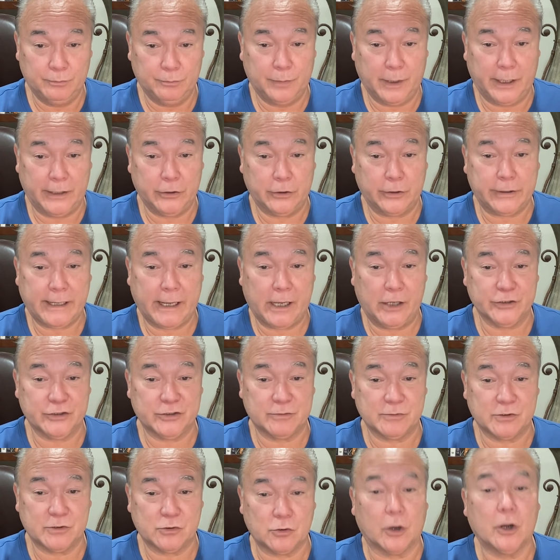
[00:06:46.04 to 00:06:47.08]
by your
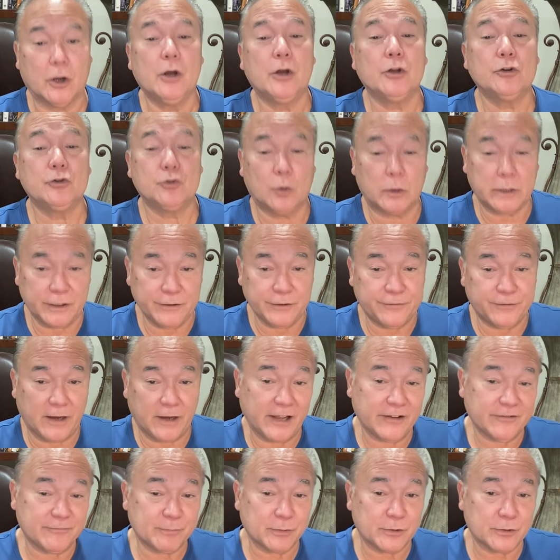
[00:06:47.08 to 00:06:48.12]
calcium score?
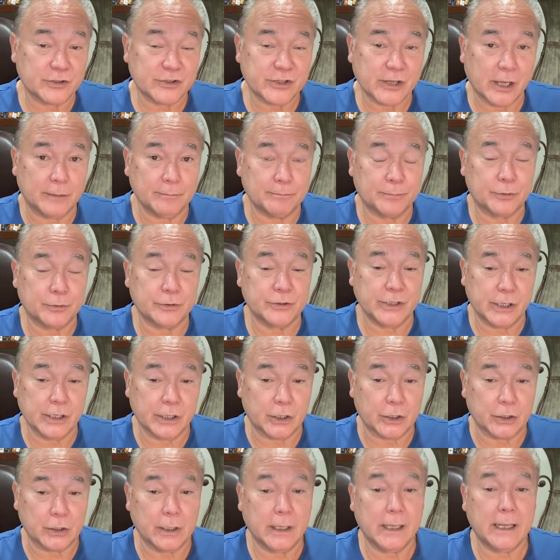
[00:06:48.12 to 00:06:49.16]
25% per
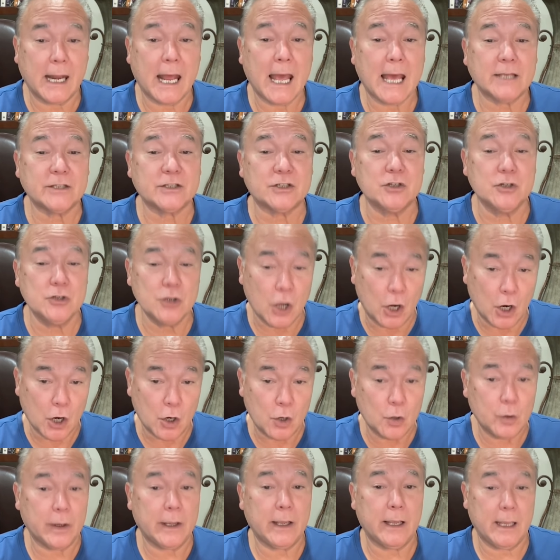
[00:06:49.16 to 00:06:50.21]
year. It has
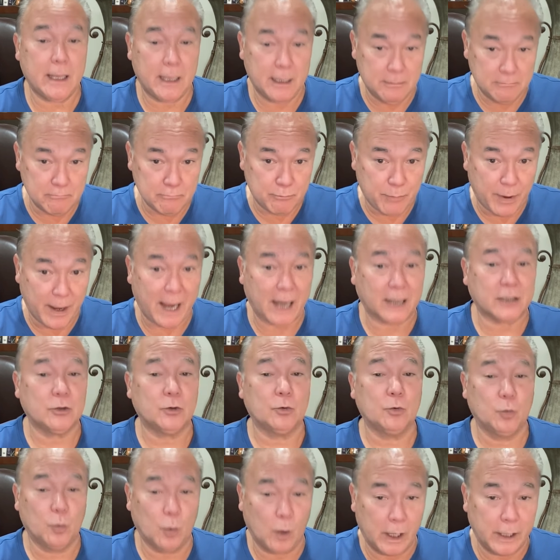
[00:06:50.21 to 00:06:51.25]
no impact
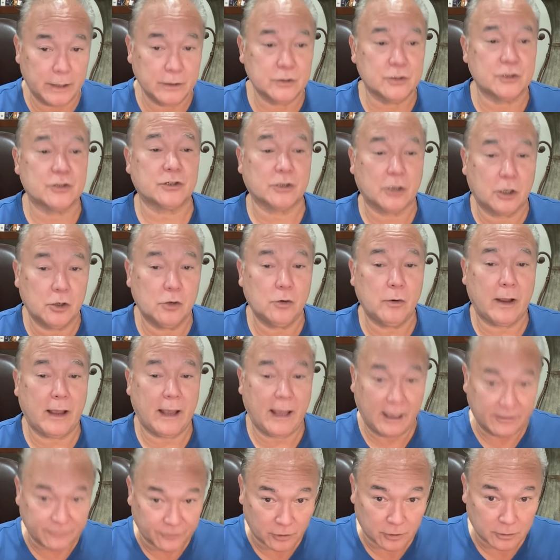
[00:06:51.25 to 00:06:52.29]

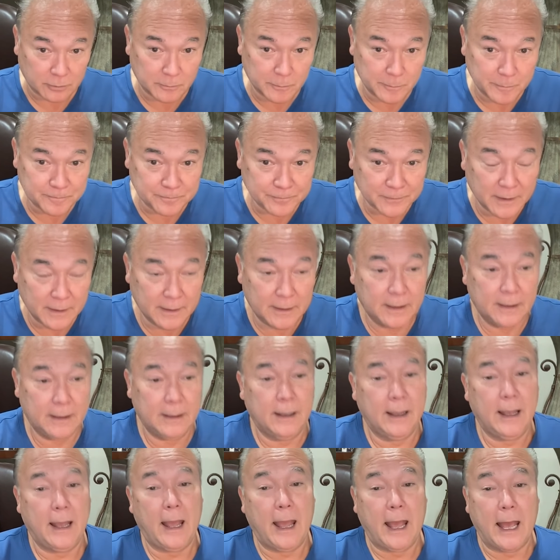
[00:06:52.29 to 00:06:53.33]
whatsoever.
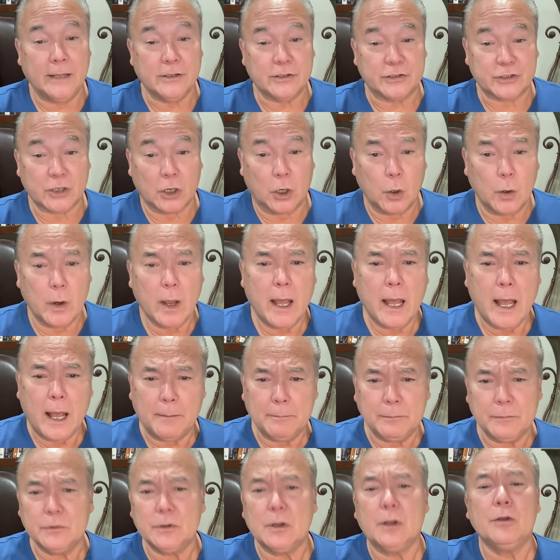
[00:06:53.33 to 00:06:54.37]
And so
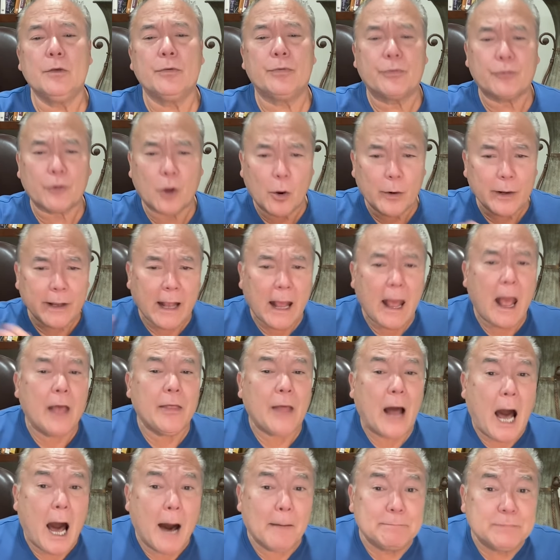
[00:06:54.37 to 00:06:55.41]
throwing
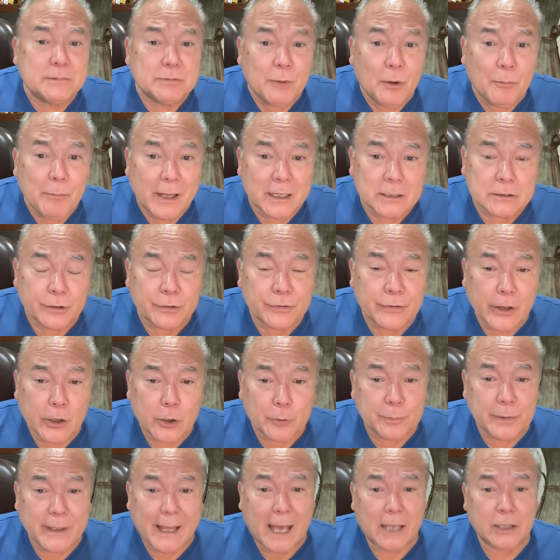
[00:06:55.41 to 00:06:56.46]
optimal medical
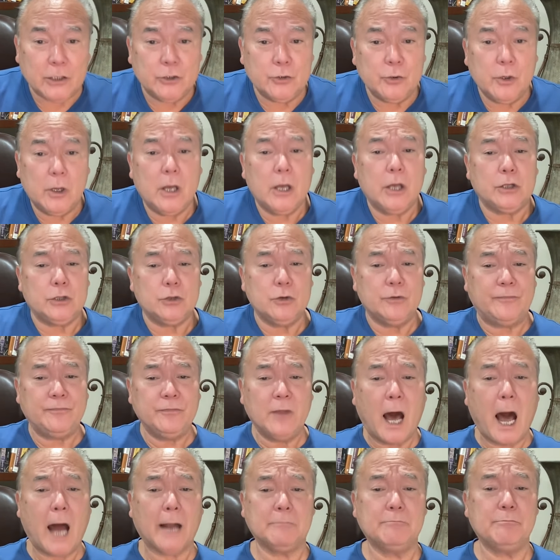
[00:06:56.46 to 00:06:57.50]
therapy at you, you've
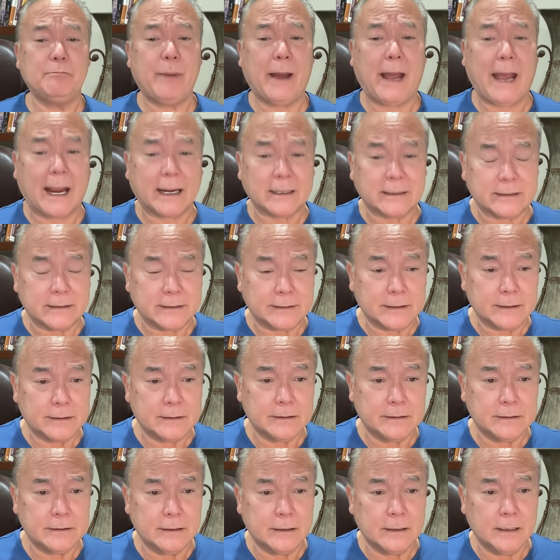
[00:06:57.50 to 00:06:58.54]
not impacted
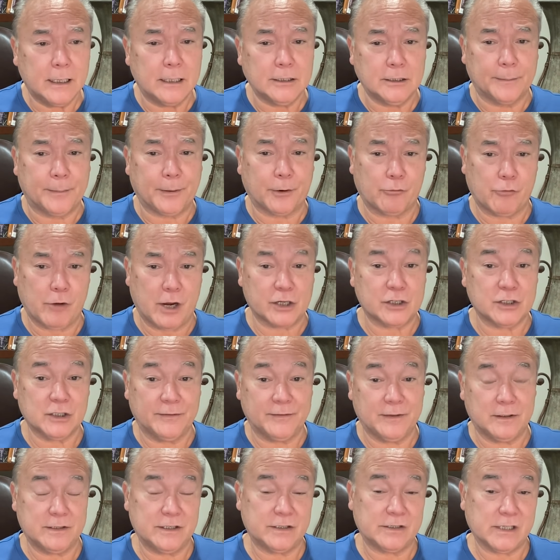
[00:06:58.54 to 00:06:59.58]
the progression of
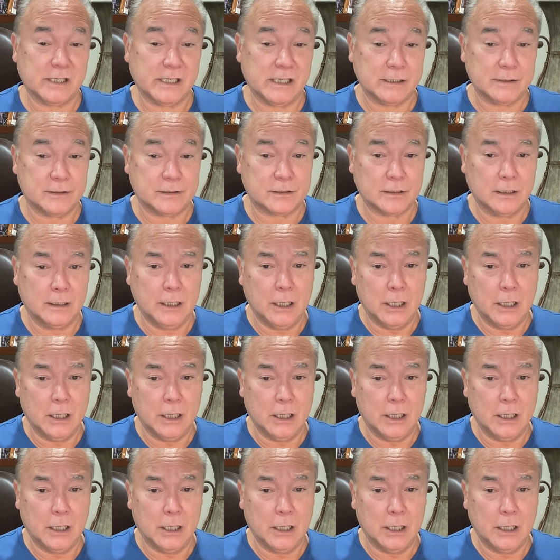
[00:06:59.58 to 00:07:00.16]
the disease.